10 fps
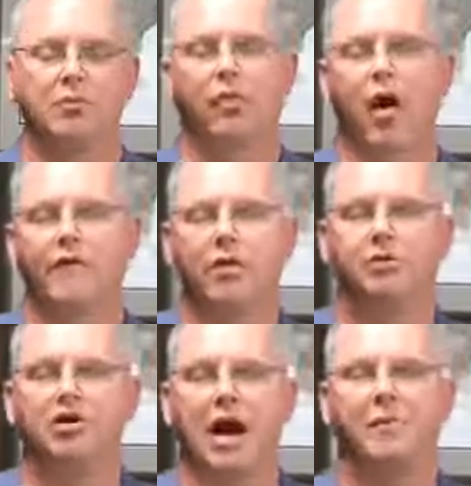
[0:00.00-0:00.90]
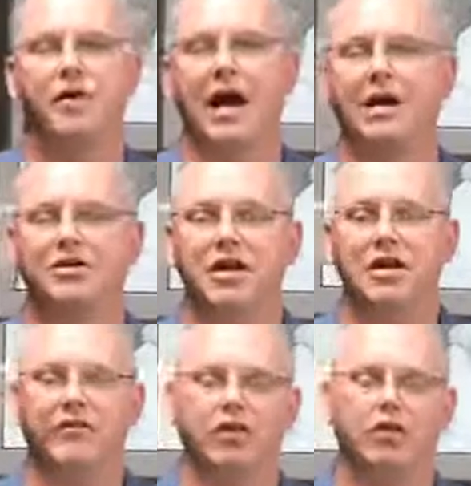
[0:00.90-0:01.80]
In Proverbs chapter
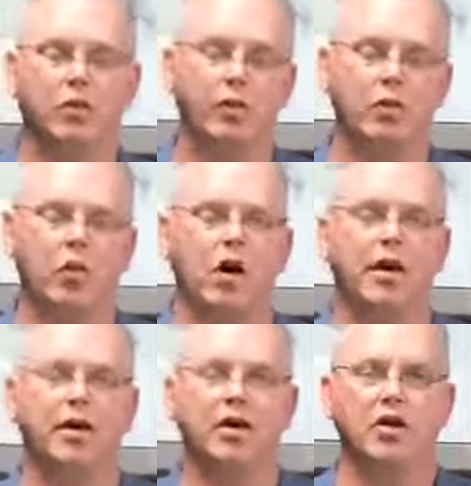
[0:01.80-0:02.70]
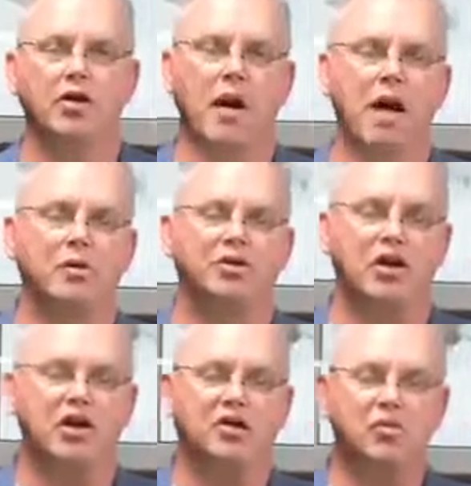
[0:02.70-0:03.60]
19, verse 21, your Bible
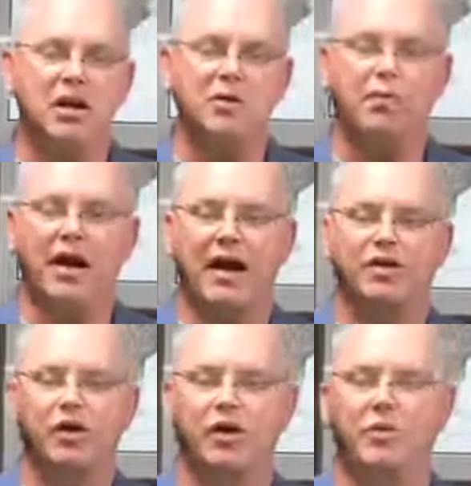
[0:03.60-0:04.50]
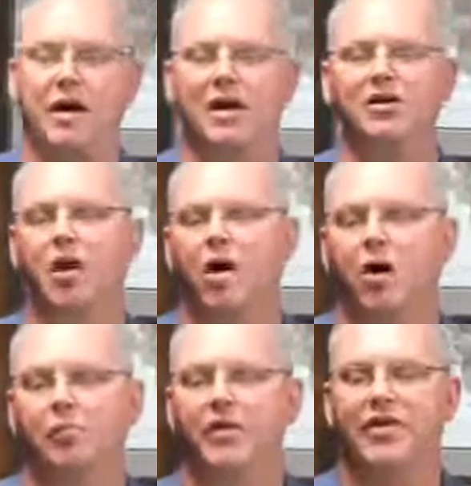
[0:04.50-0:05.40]
says, Many plans are in a man's
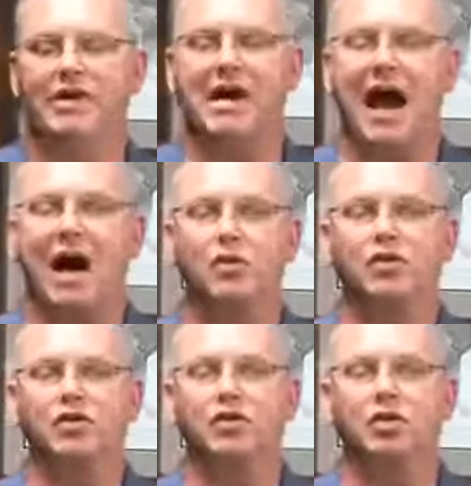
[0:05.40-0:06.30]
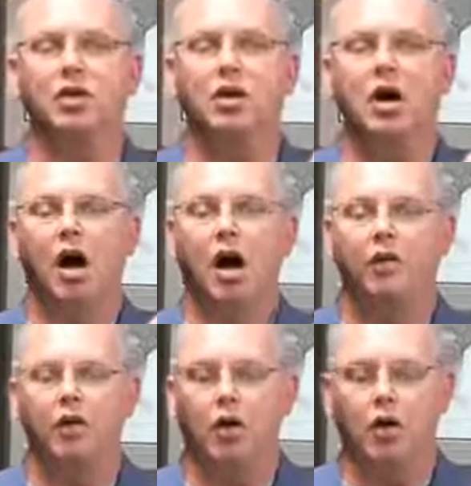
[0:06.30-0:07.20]
heart, but the counsel
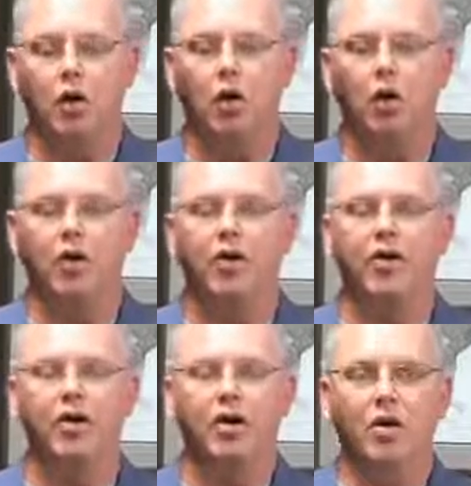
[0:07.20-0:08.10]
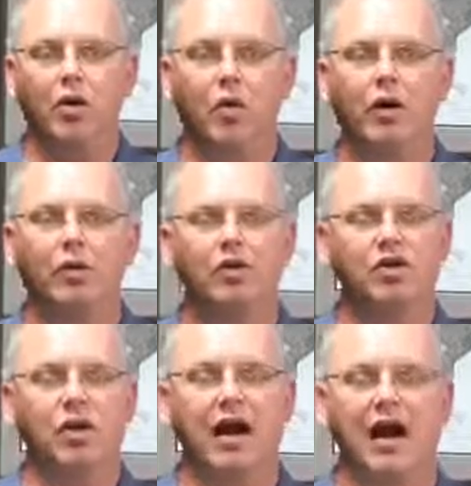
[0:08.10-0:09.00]
of the Lord will
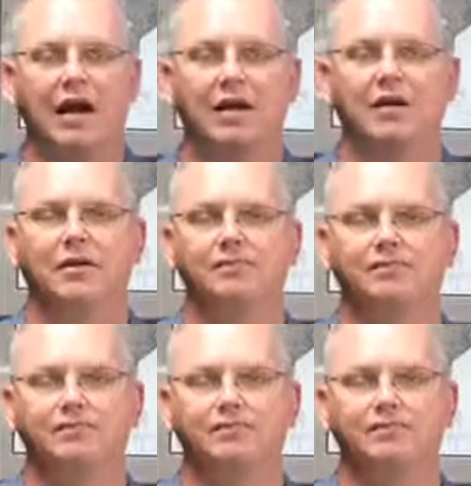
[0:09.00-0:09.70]
stand.